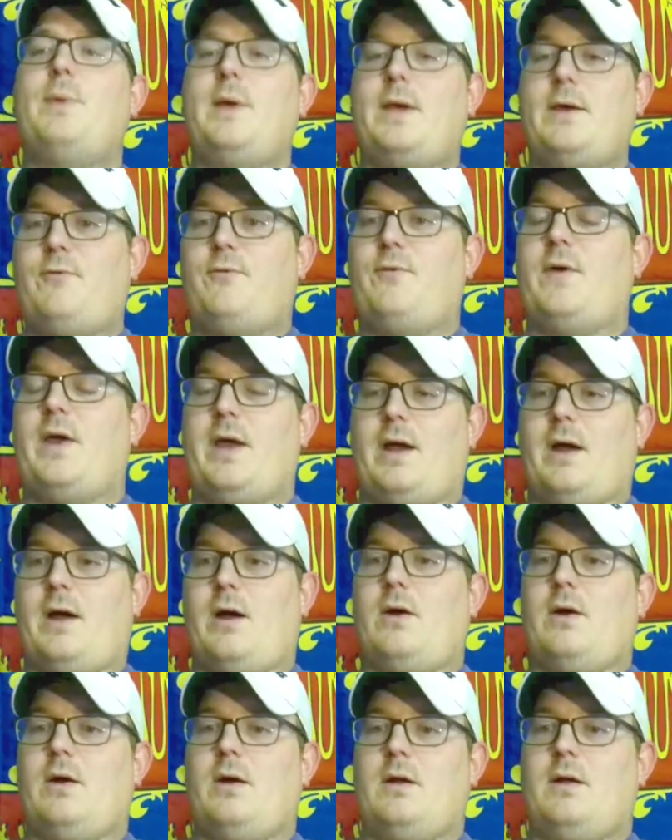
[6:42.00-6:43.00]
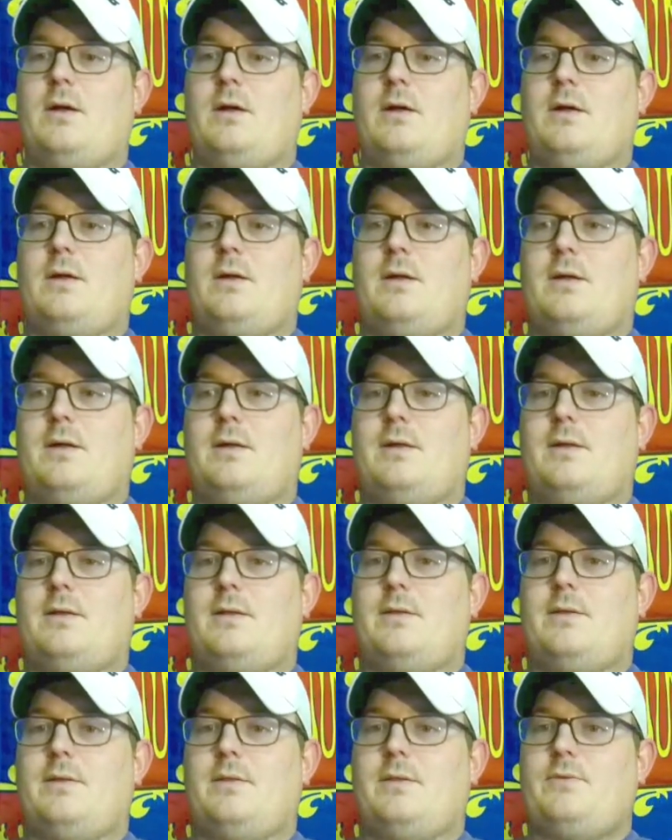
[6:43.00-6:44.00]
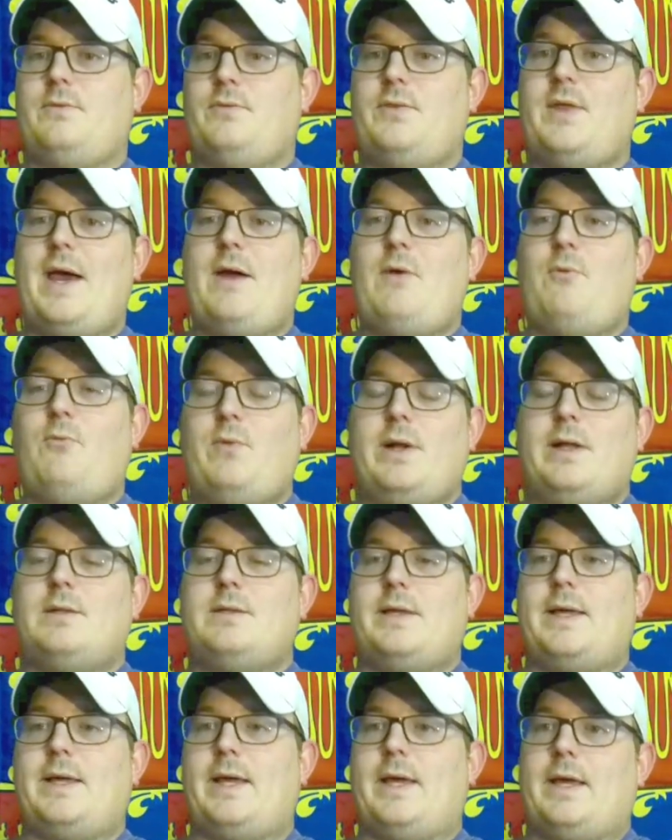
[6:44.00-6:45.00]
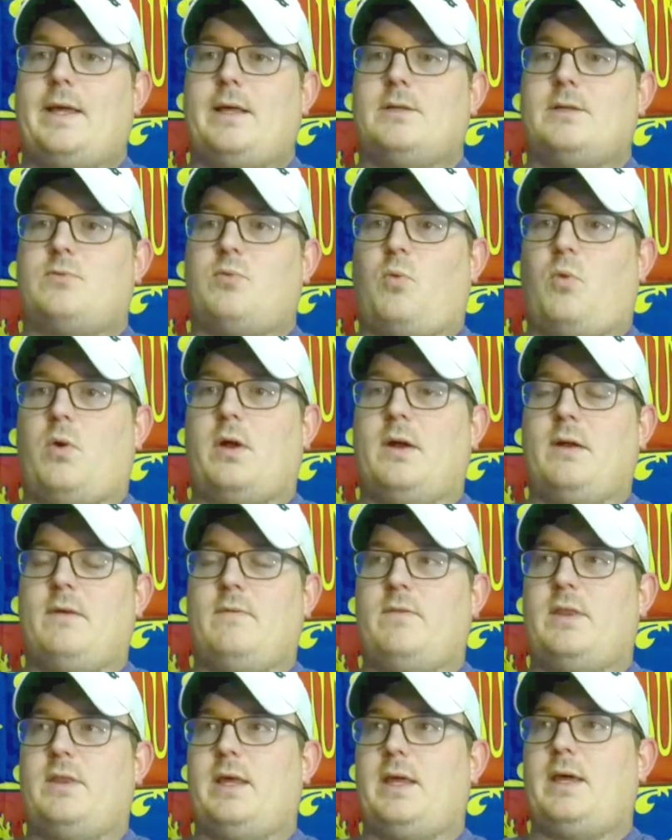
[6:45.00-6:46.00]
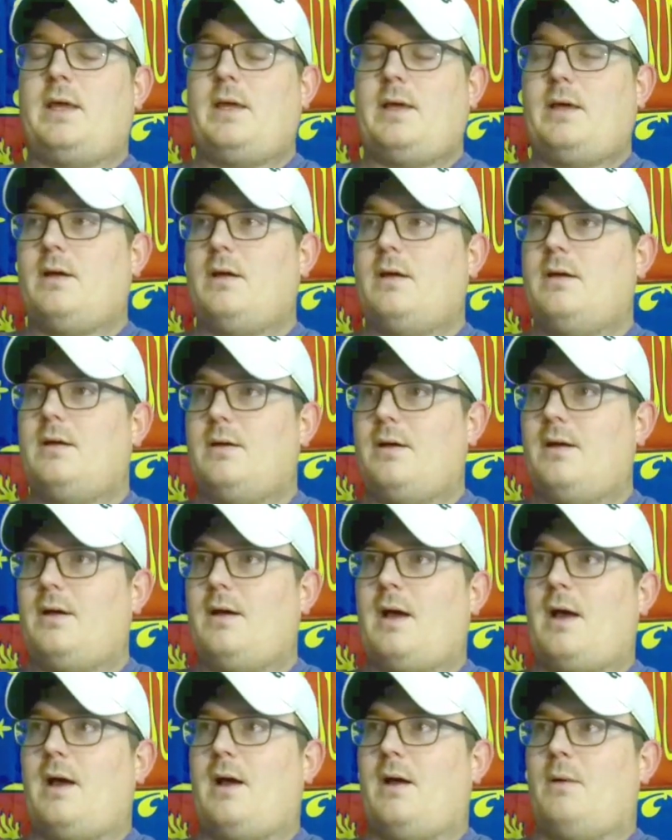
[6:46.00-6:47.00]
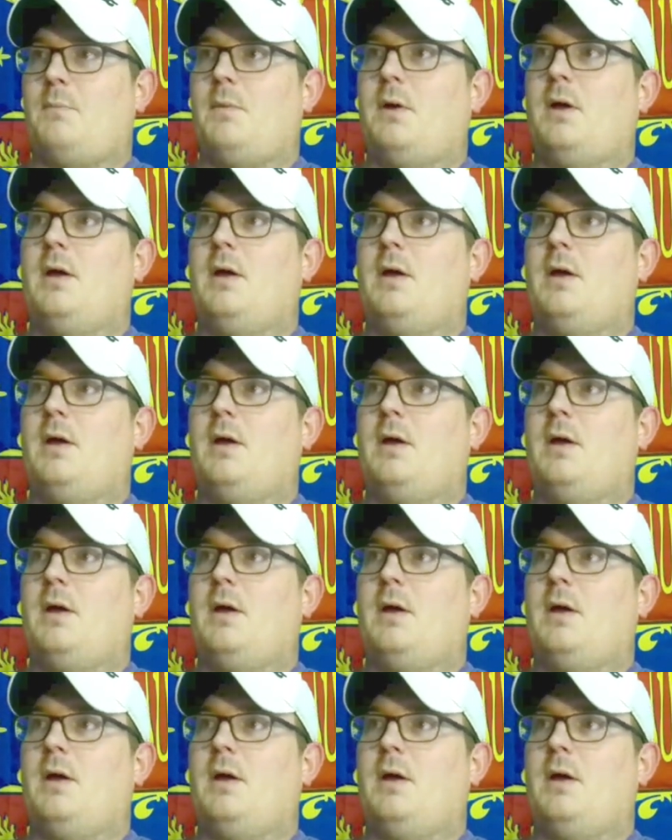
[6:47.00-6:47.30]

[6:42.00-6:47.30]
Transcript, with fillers: fair, that really is one of the. Um,